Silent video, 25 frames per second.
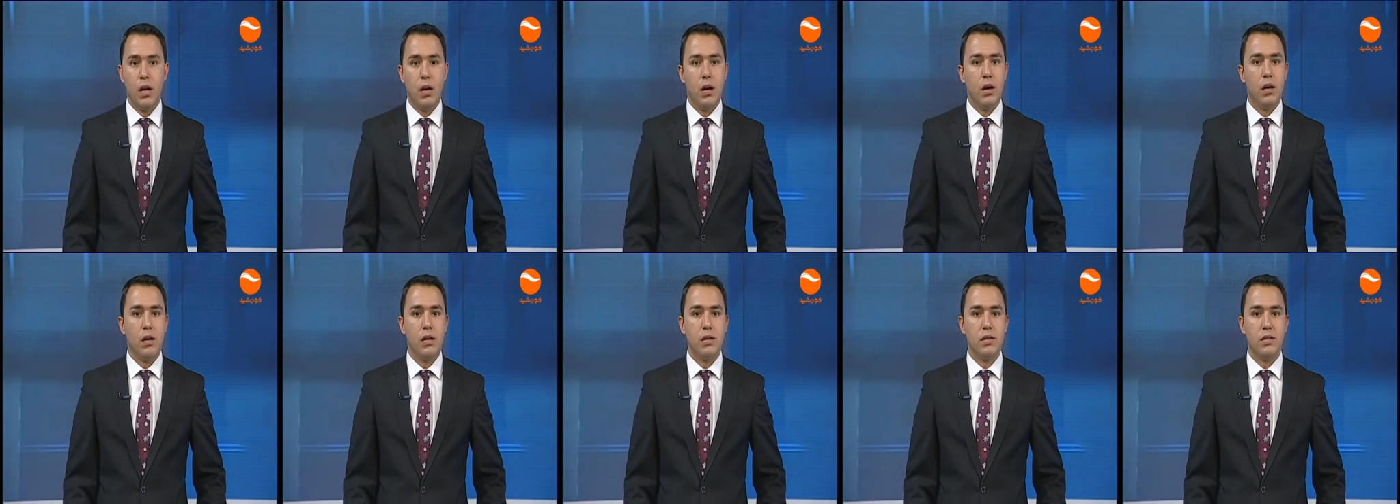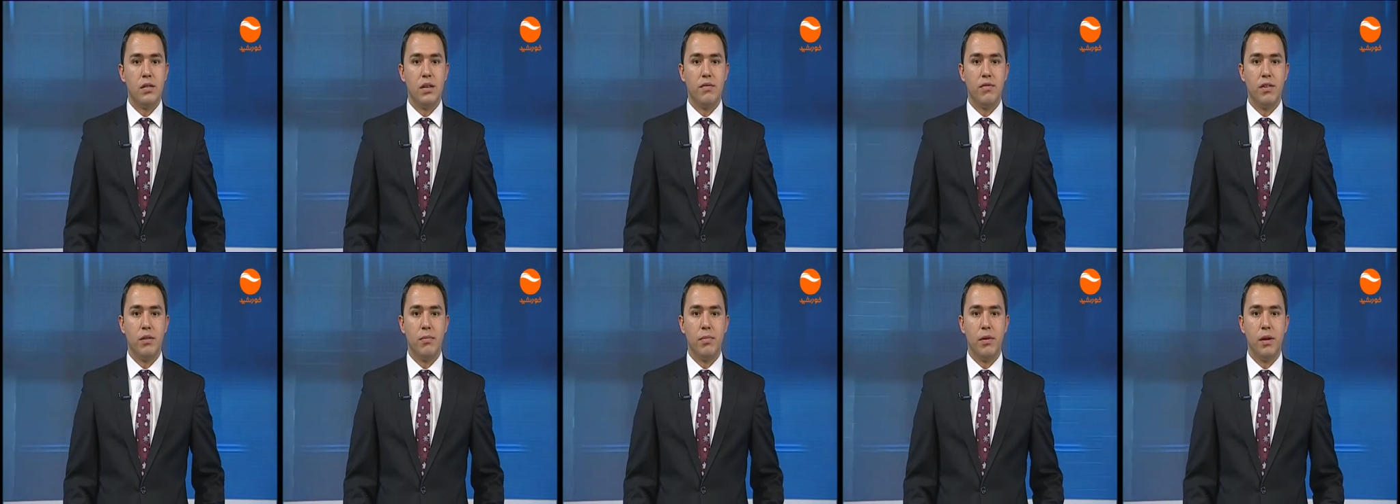And
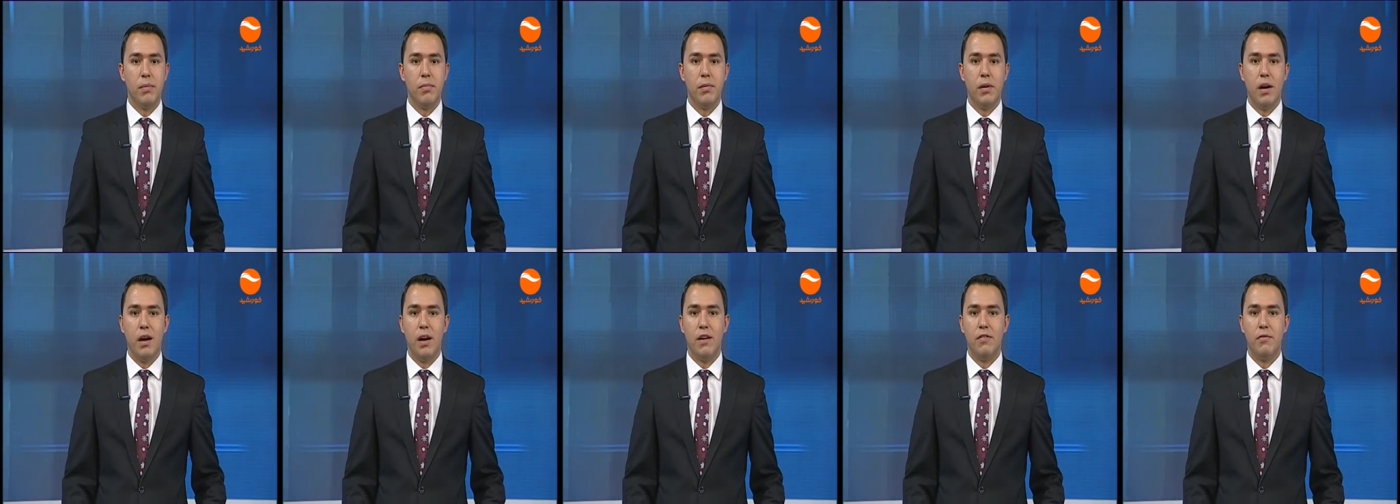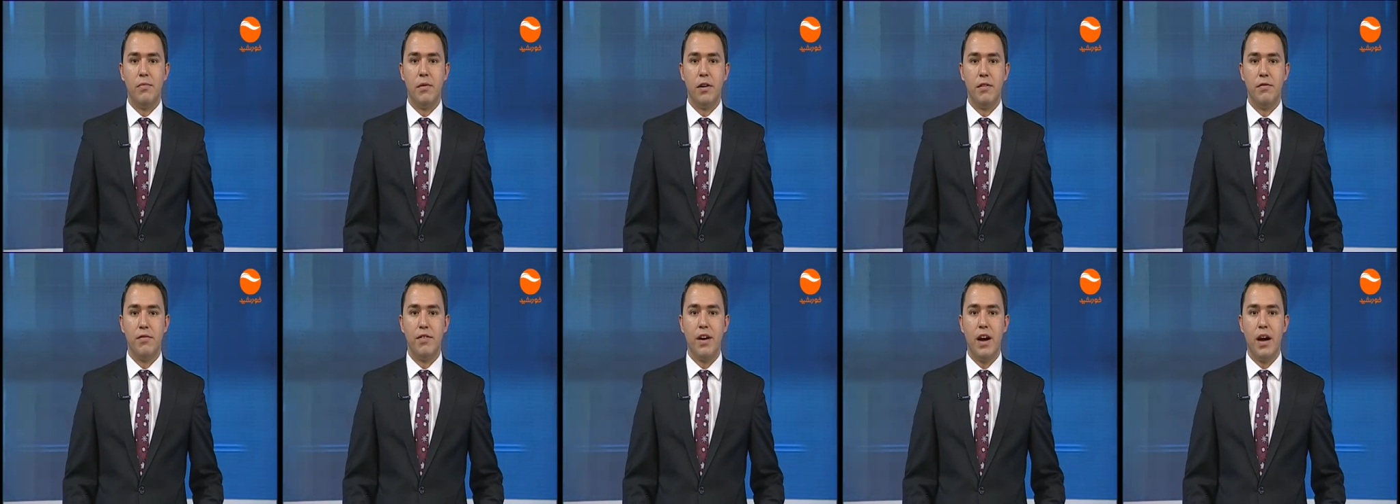7 people have
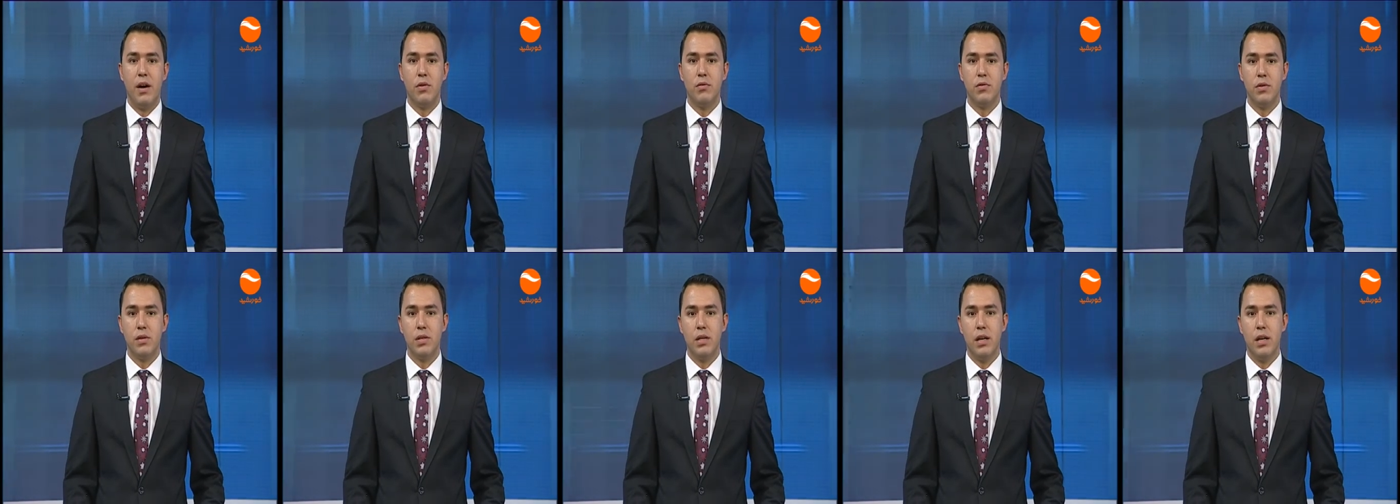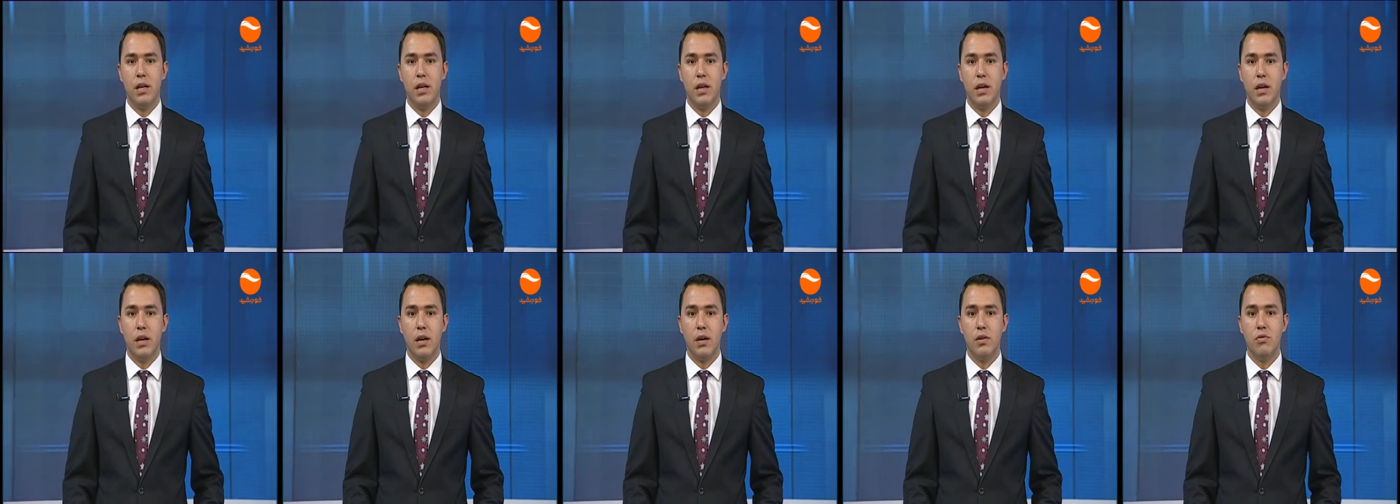been found
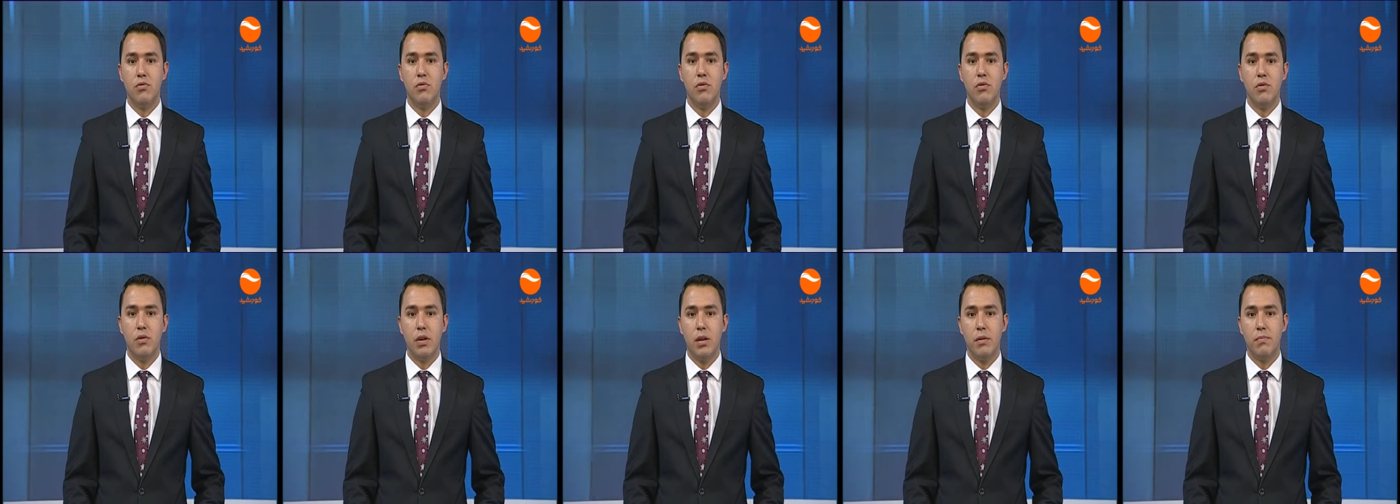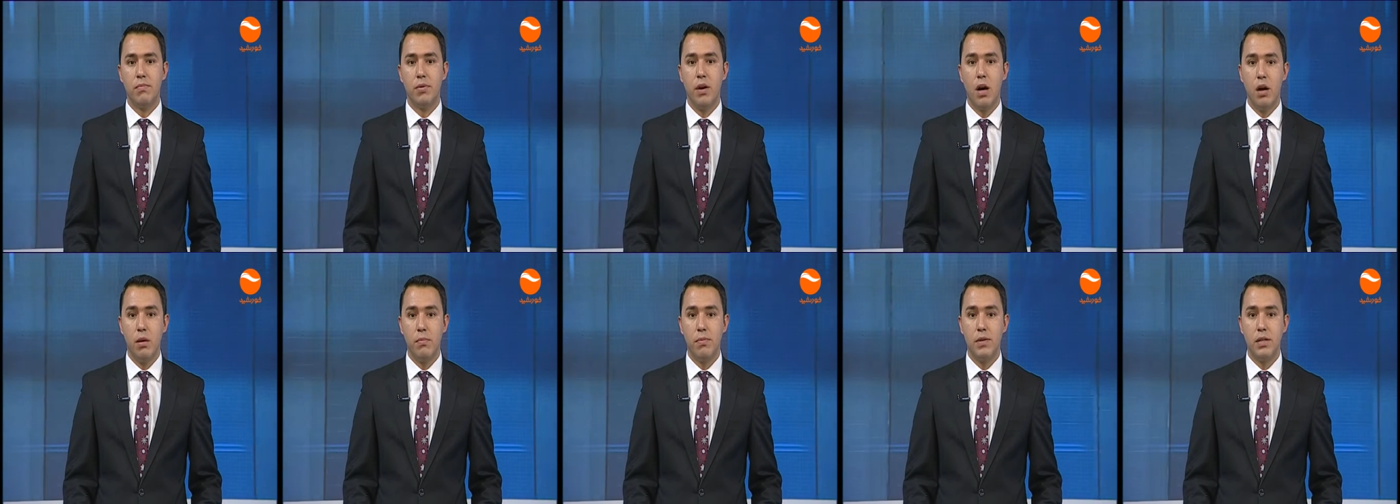dead at a rural
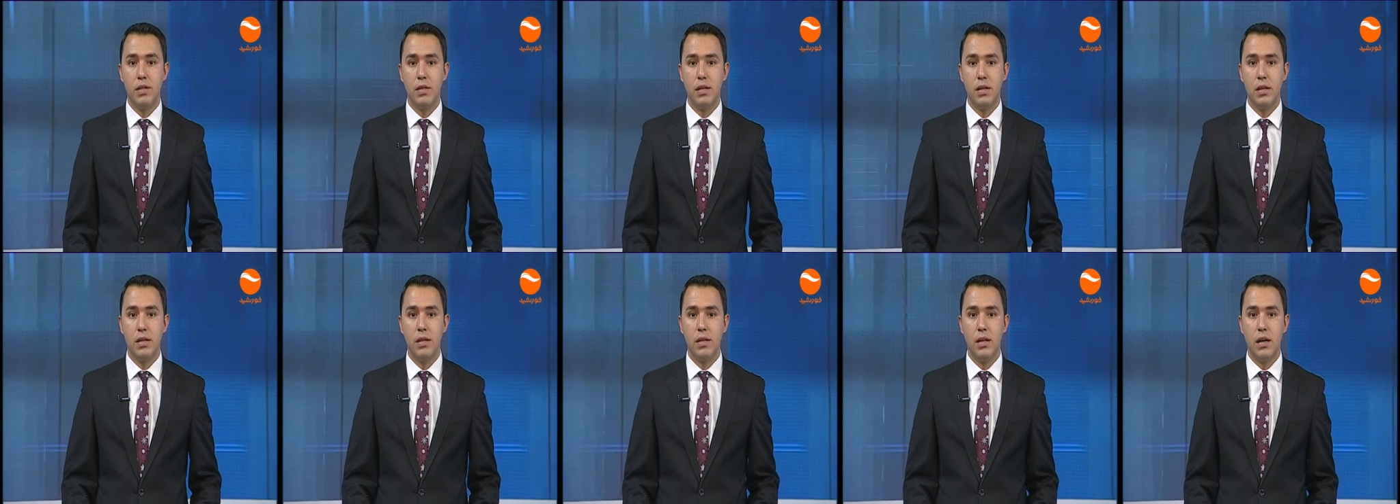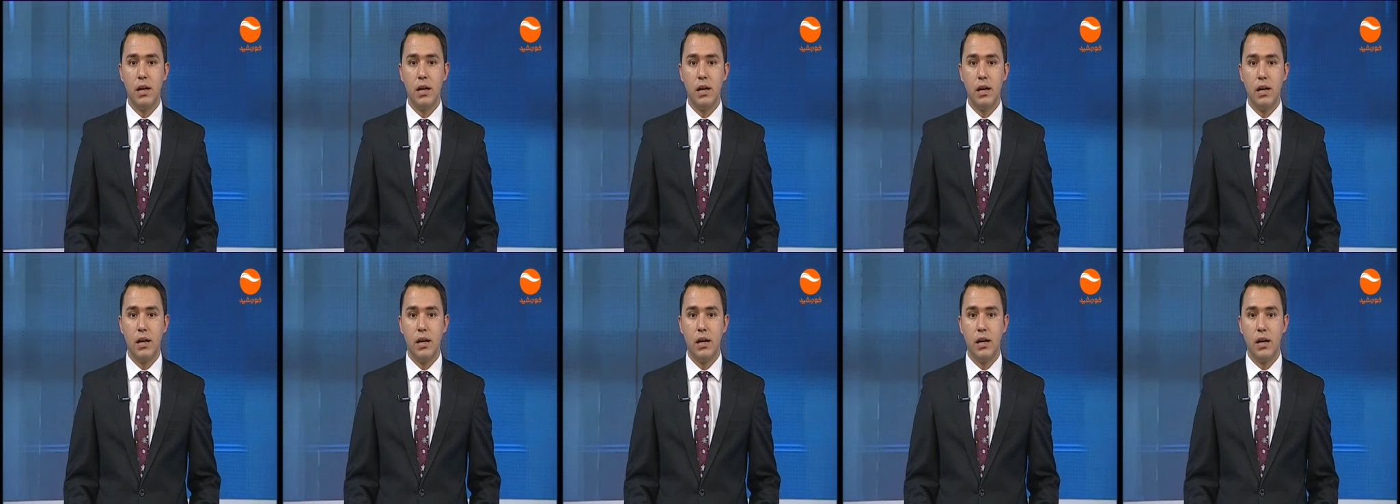property
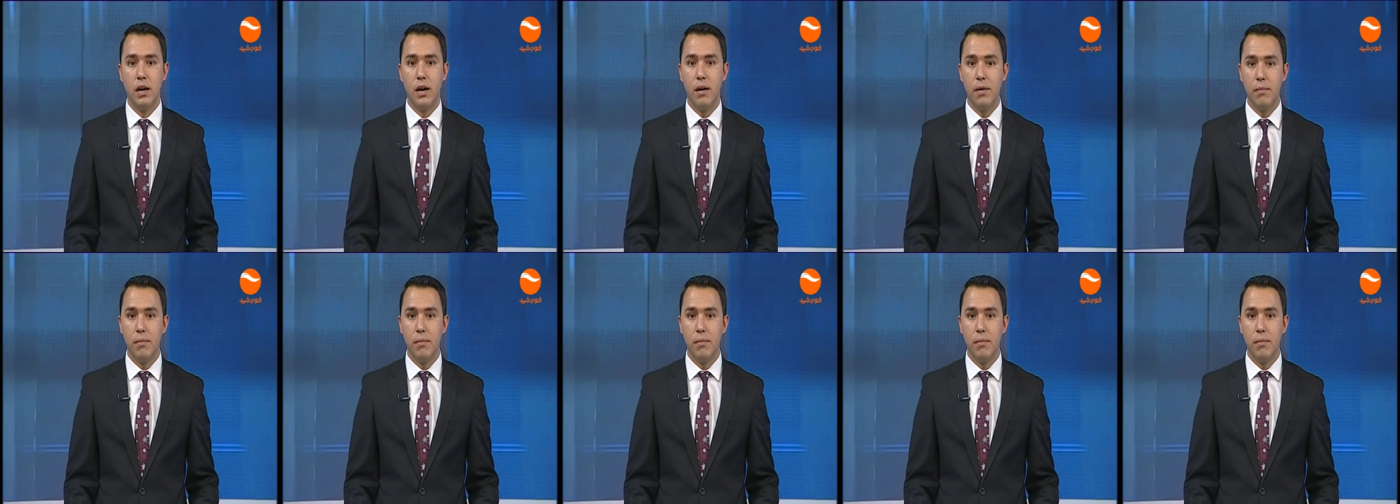near